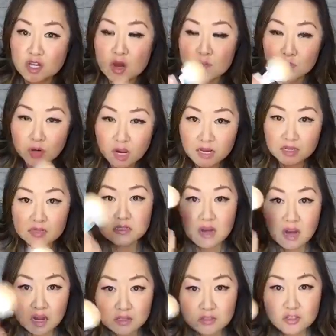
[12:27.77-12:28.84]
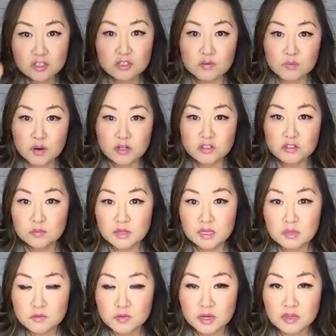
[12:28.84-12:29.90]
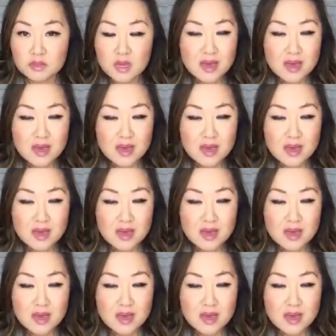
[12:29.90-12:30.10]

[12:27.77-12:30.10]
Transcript: product onto your brush to begin with,